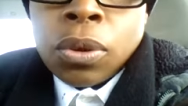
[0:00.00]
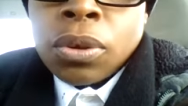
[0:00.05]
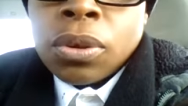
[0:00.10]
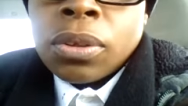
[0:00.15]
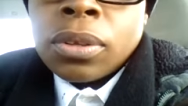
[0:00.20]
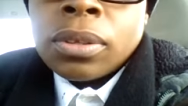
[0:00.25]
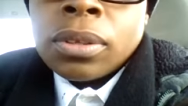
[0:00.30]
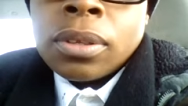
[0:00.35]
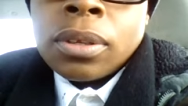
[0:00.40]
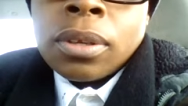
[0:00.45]

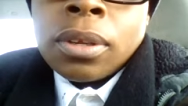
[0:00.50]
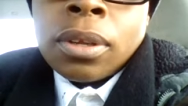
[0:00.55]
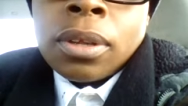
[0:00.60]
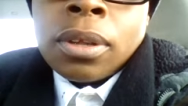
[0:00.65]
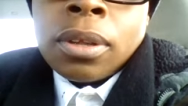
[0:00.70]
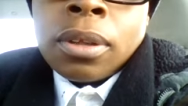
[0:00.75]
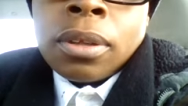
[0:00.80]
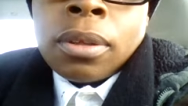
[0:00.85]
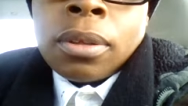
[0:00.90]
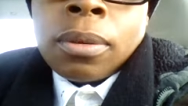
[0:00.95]
world,
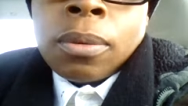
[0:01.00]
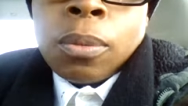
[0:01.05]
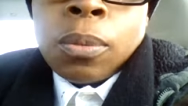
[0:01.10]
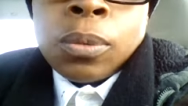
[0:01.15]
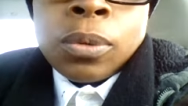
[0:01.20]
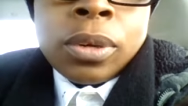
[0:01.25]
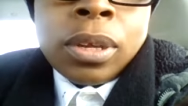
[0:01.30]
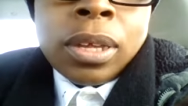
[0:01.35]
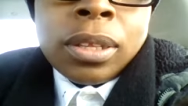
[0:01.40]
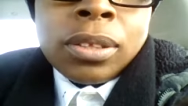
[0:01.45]

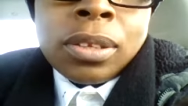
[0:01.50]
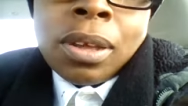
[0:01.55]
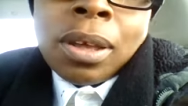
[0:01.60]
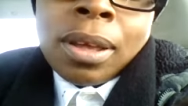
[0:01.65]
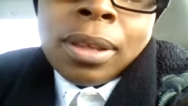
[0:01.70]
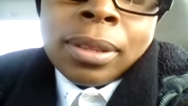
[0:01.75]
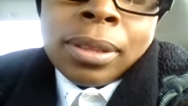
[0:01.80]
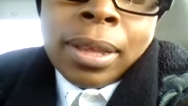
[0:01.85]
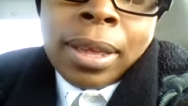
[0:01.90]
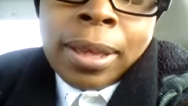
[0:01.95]
we're not
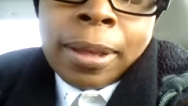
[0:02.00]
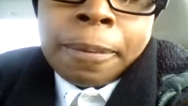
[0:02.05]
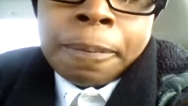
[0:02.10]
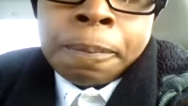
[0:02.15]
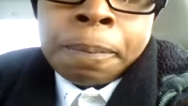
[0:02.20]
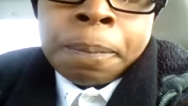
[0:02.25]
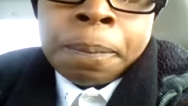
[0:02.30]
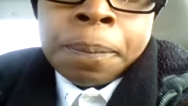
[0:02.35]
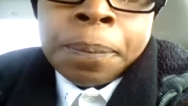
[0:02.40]
taught that